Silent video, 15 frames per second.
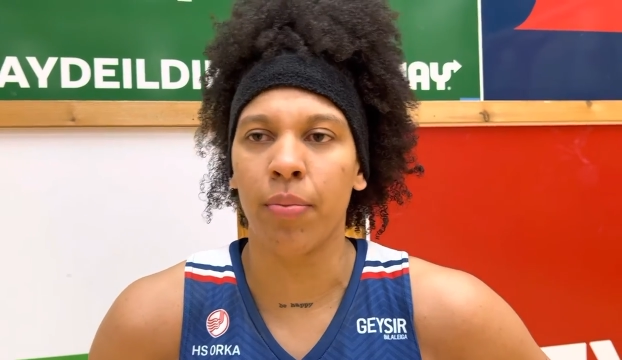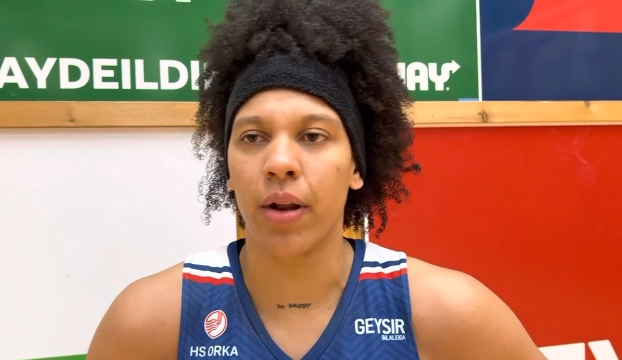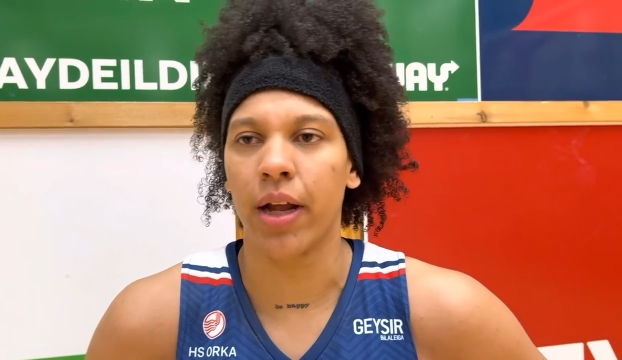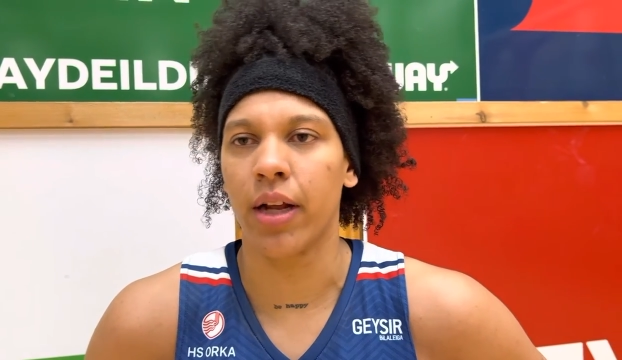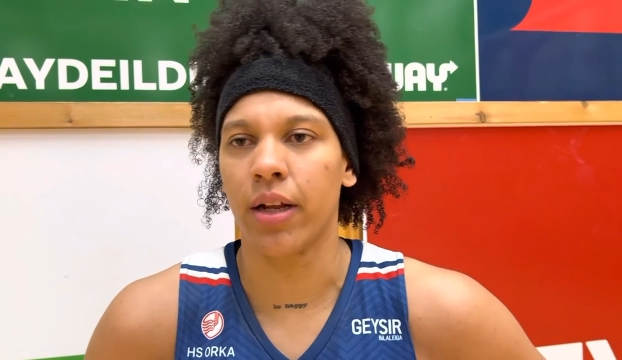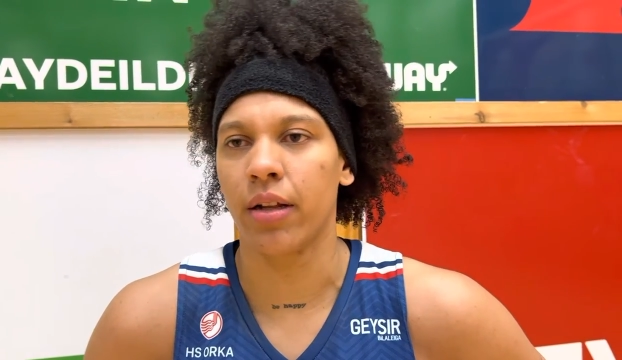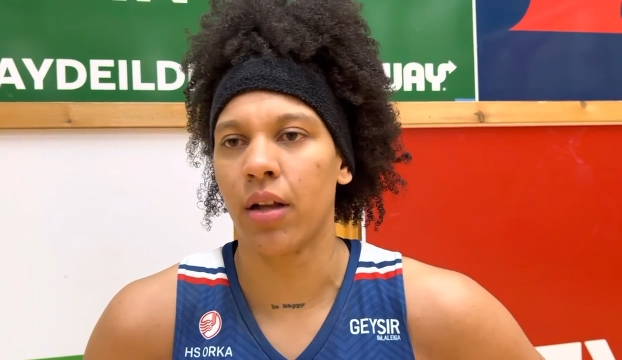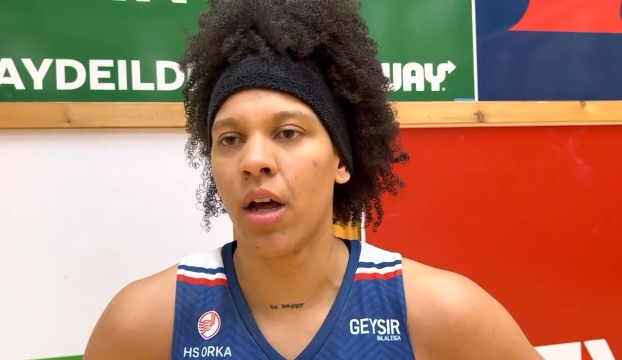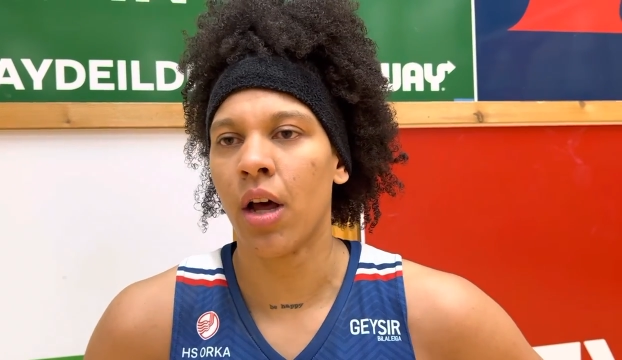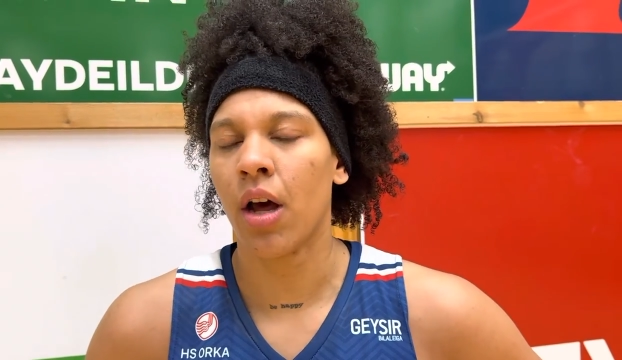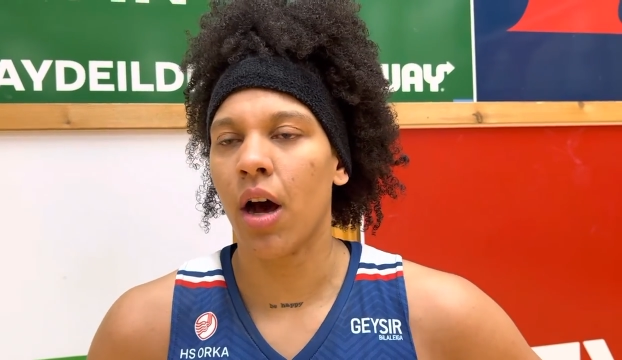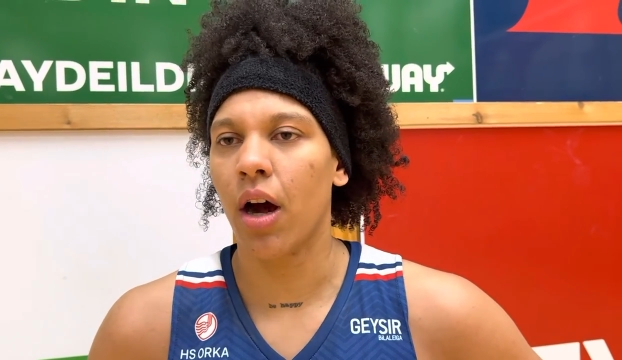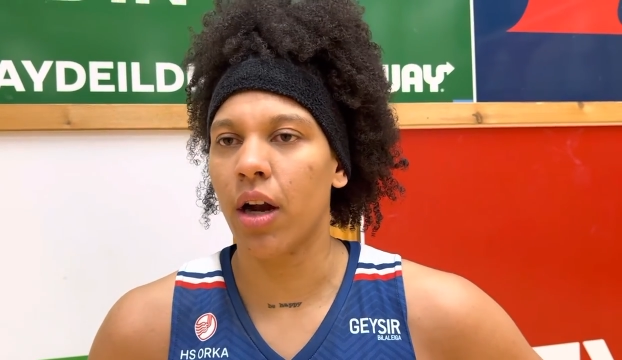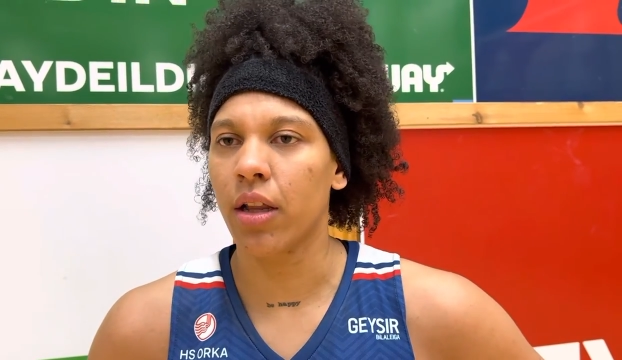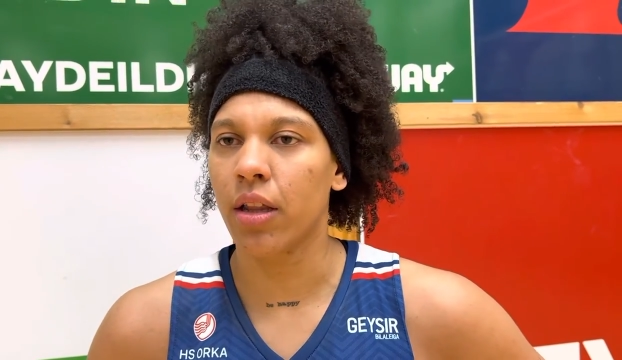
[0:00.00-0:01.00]
play
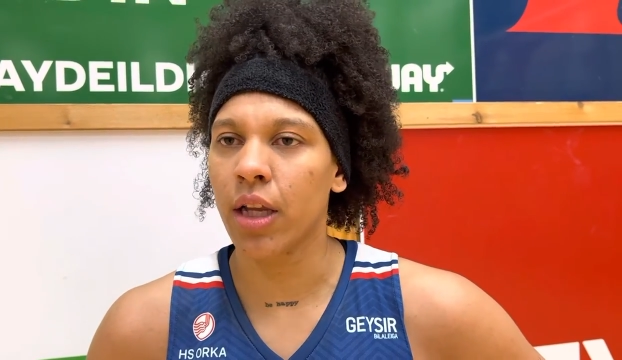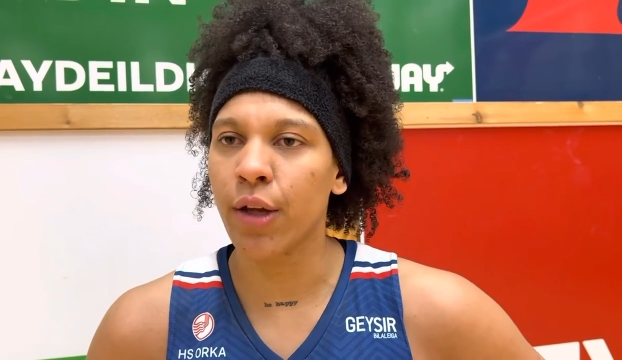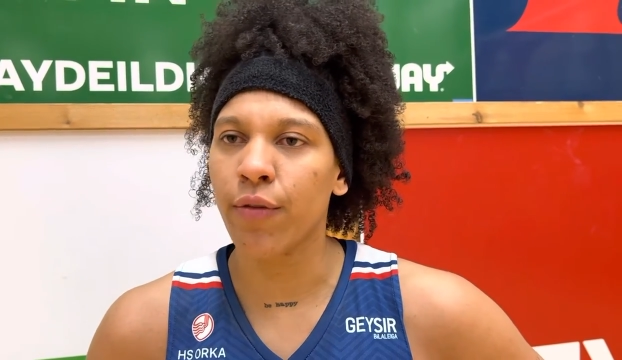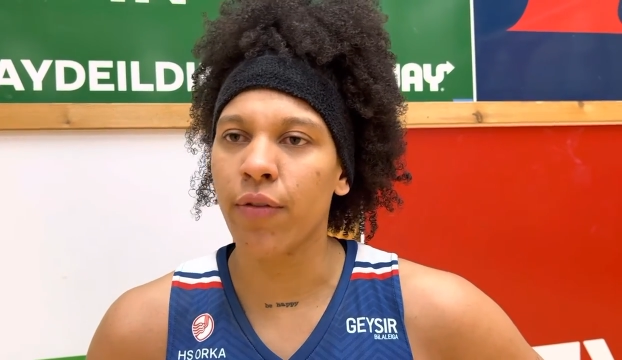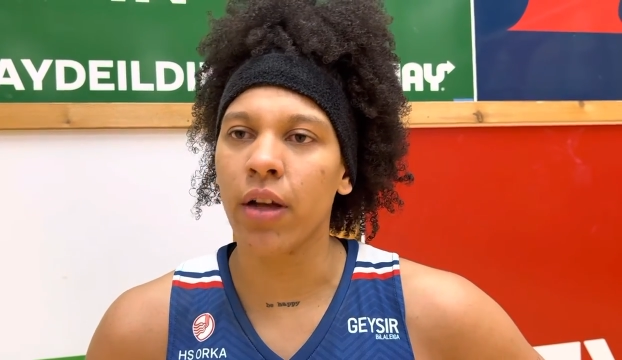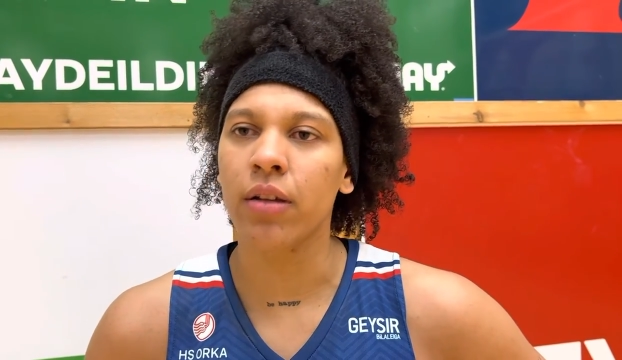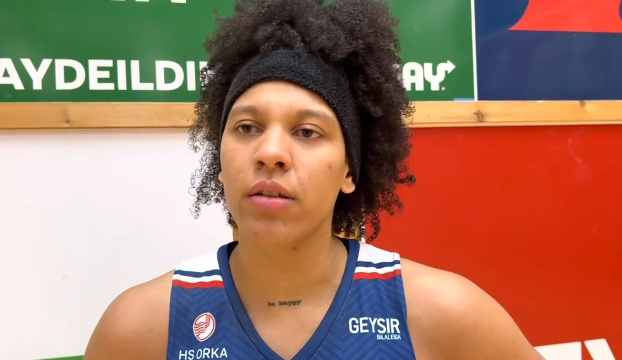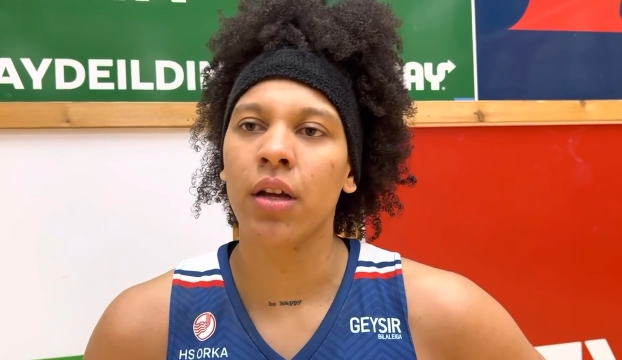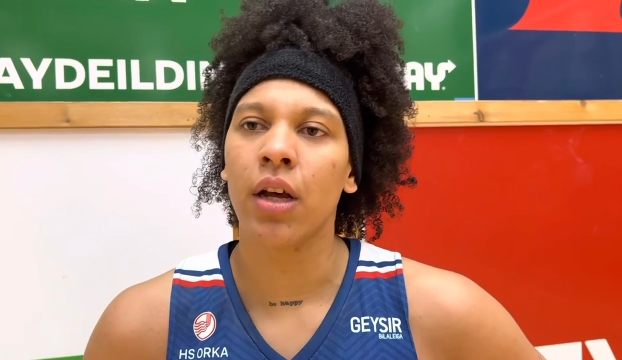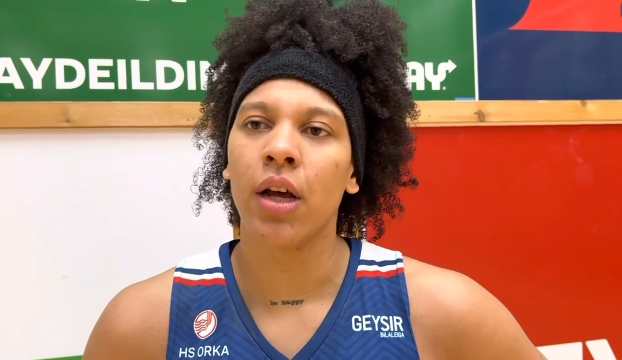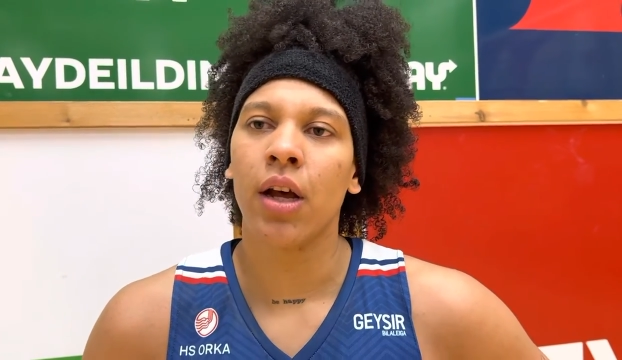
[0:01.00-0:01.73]
hard defense,